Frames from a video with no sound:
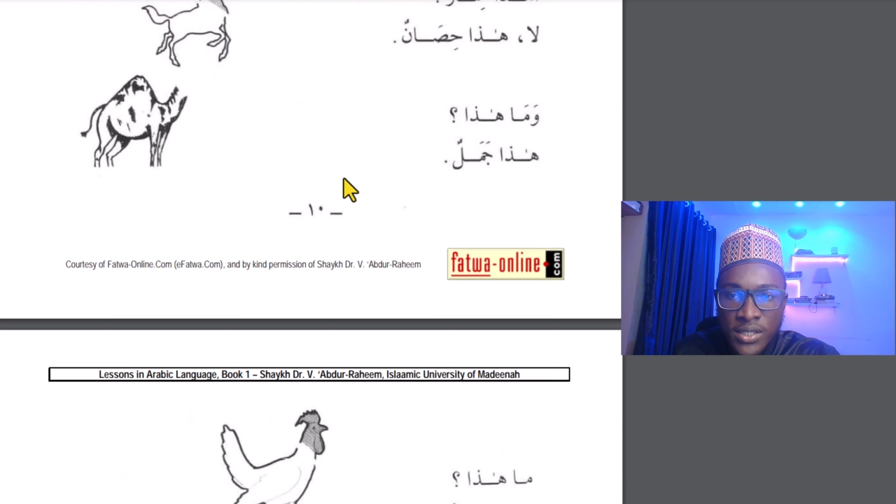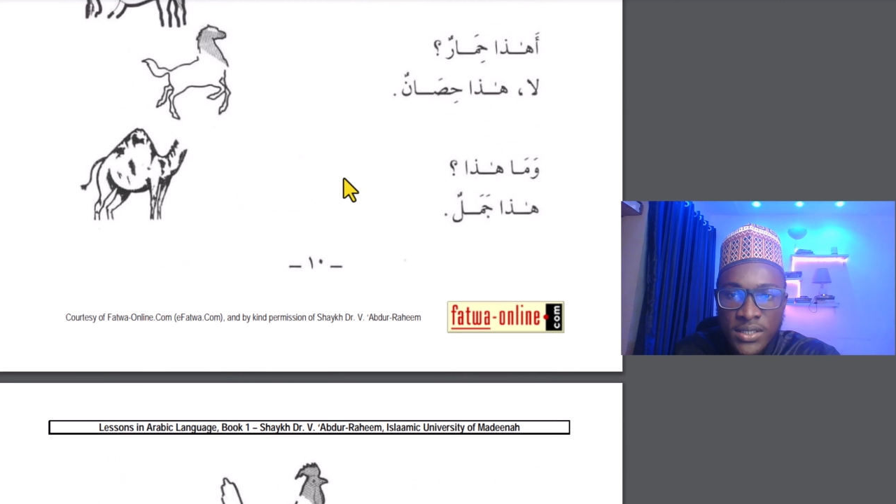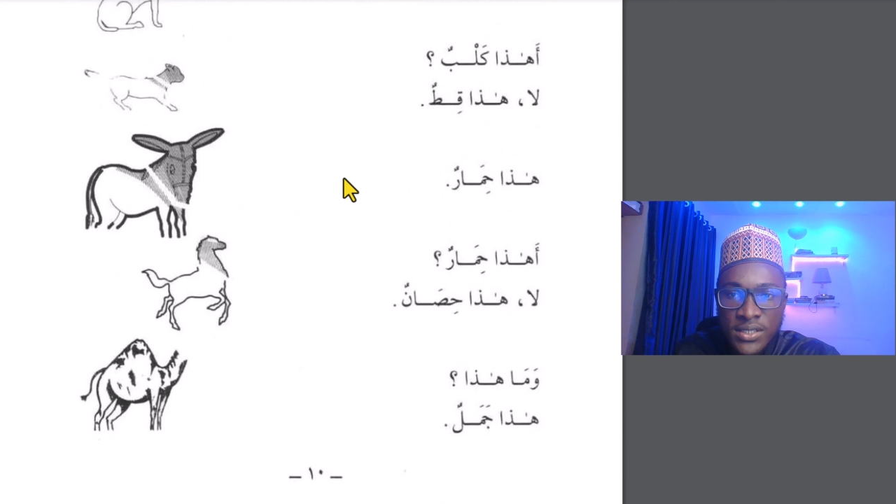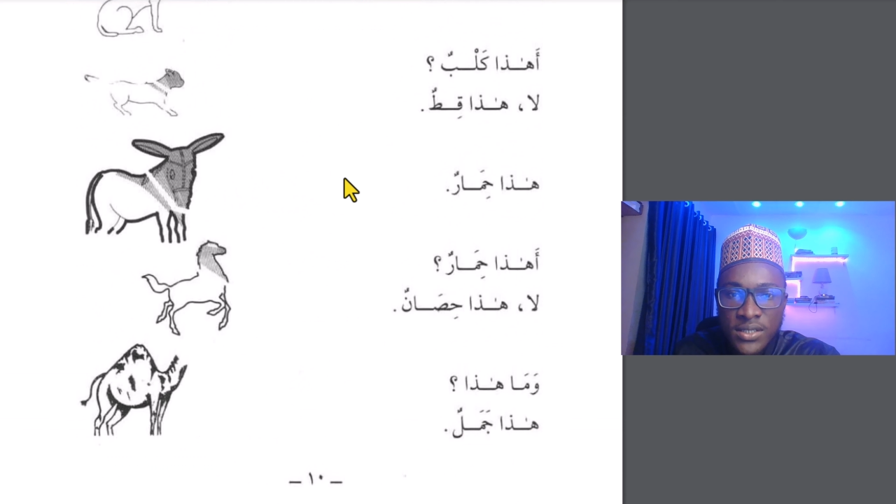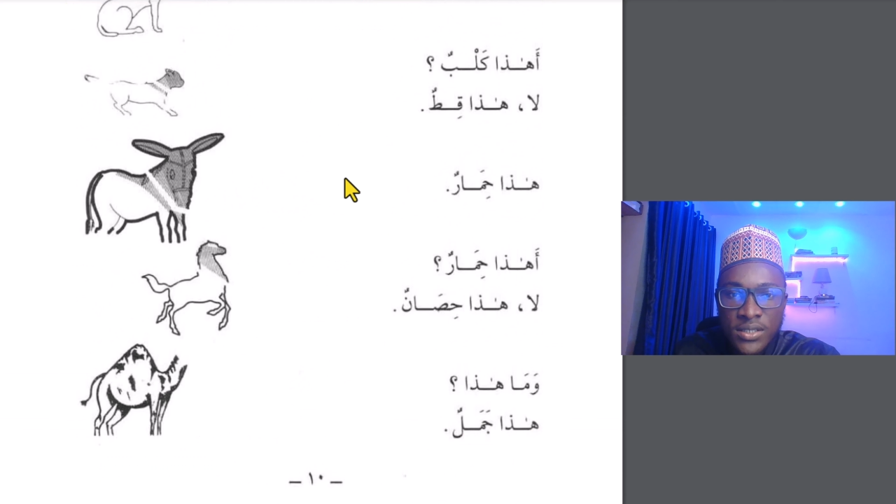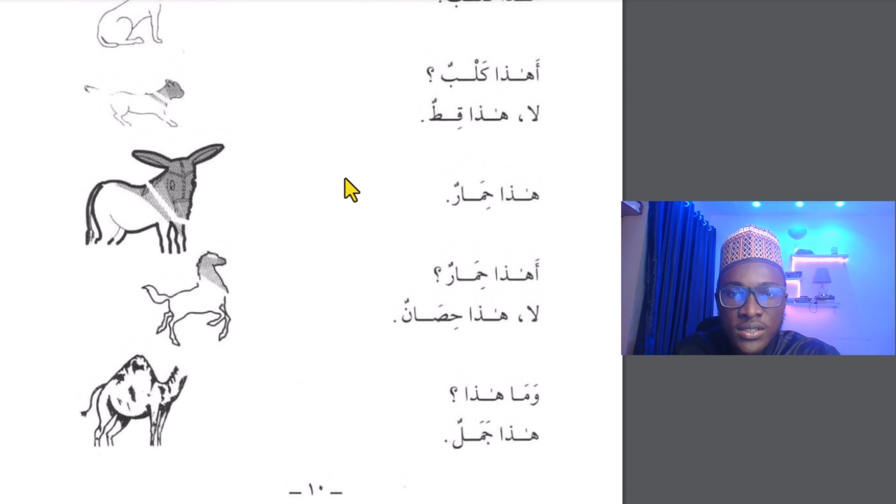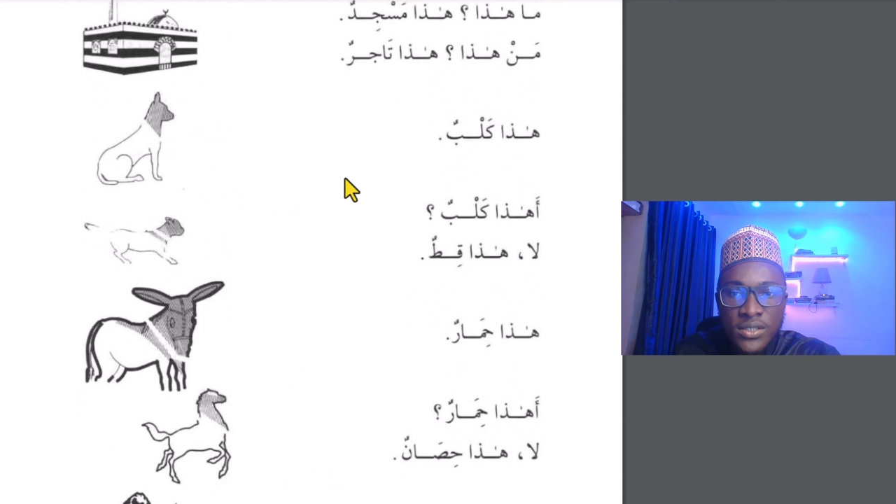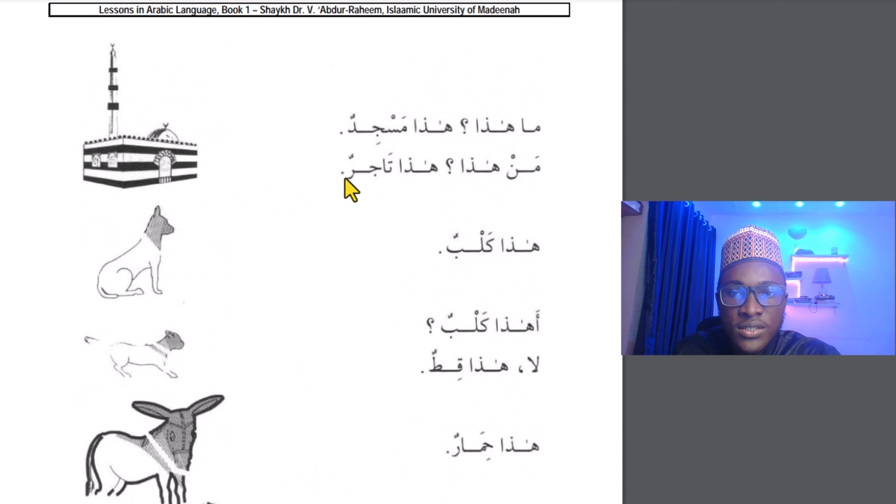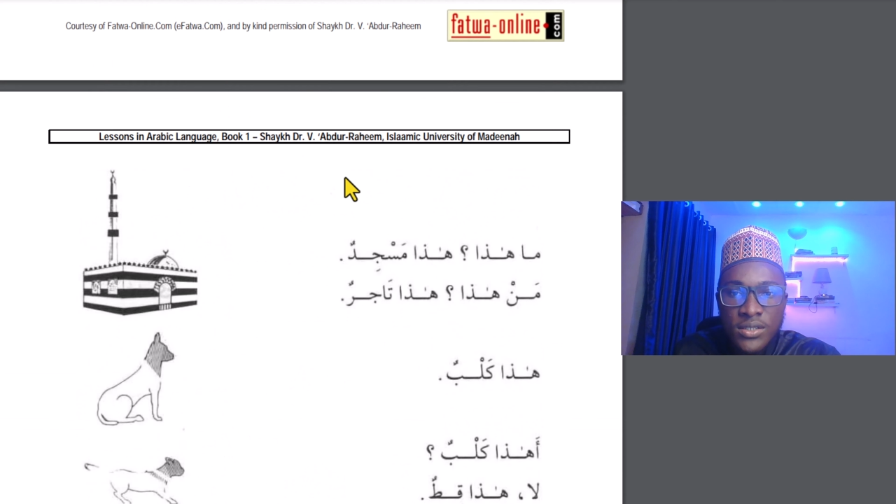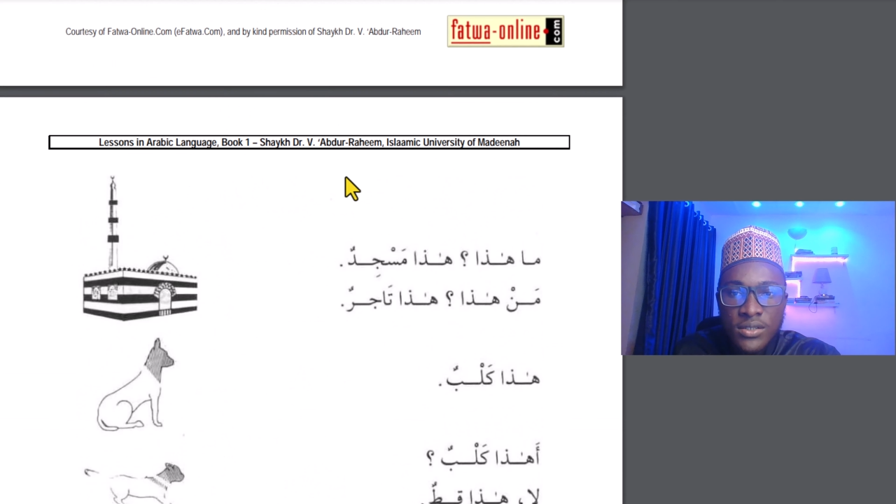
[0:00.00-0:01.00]
it.
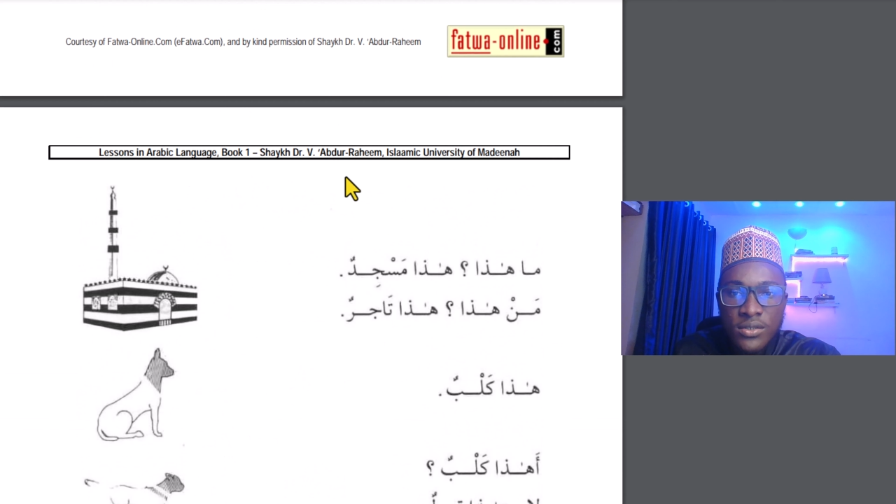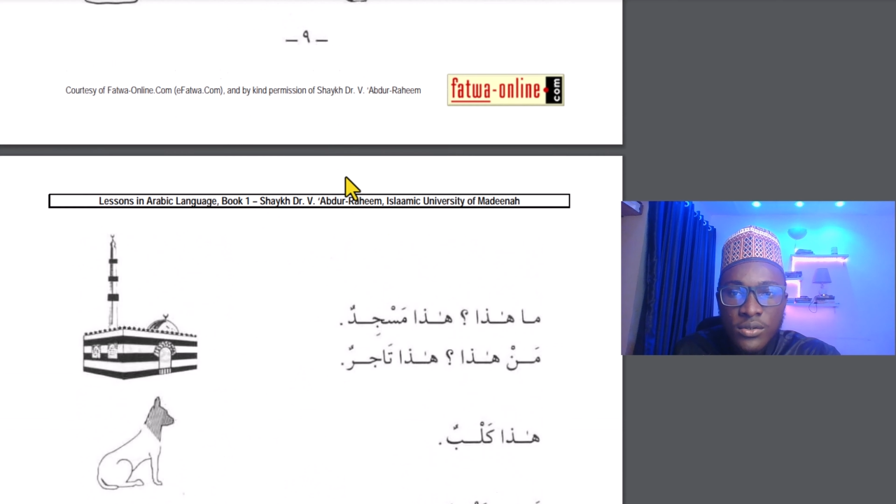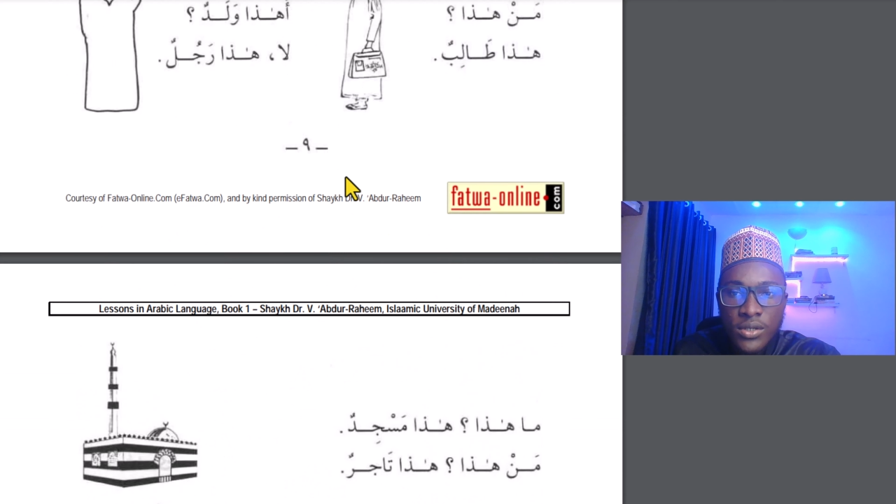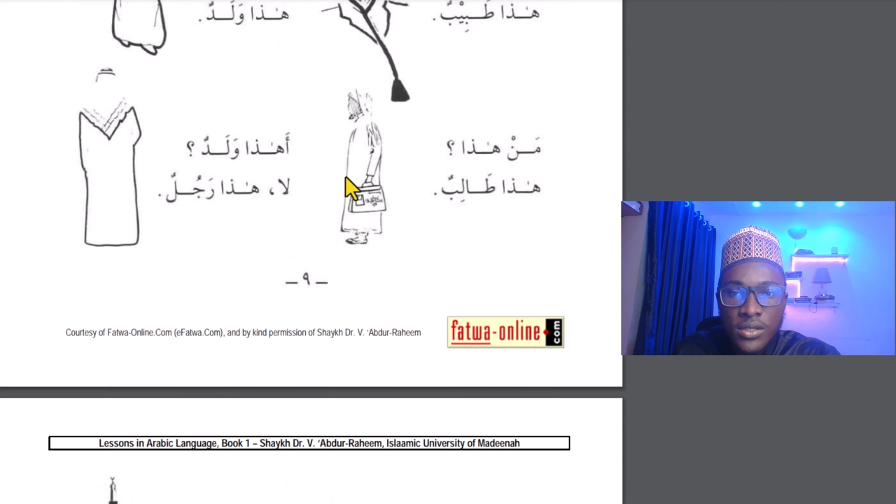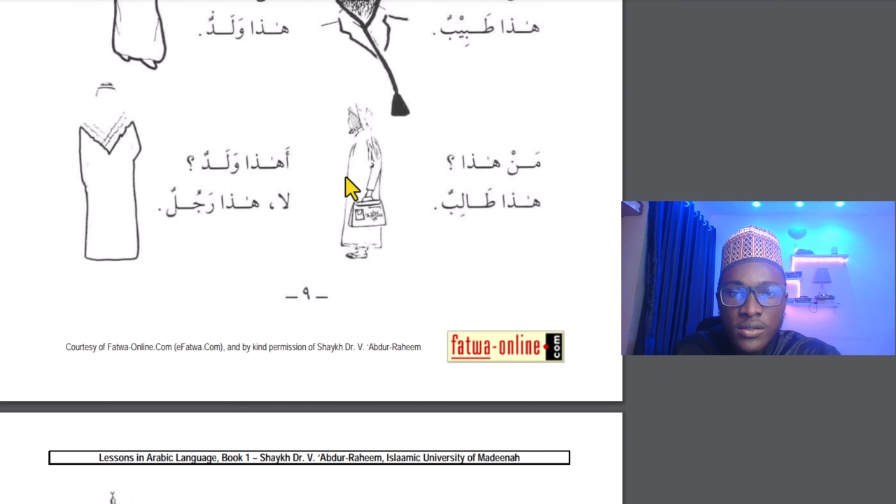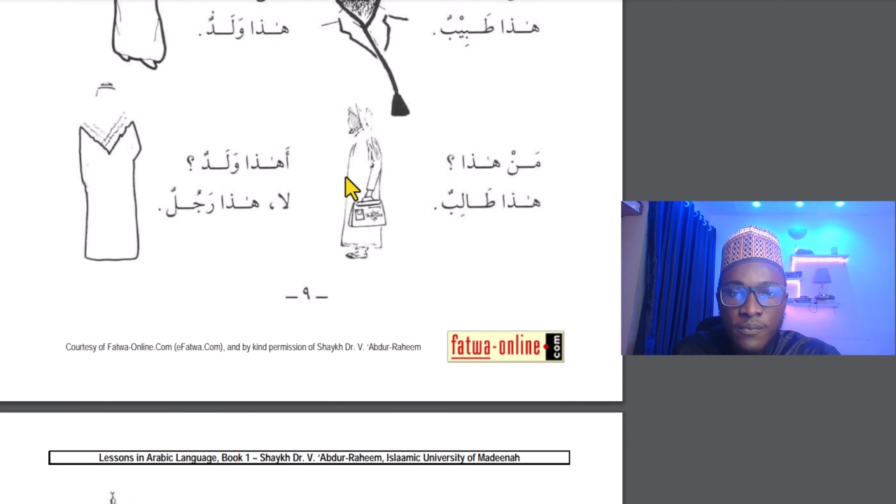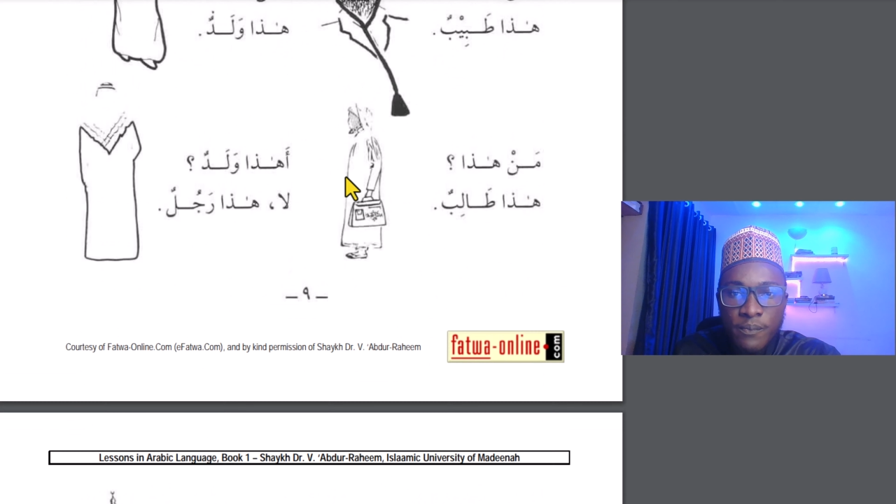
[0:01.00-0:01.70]
Okay,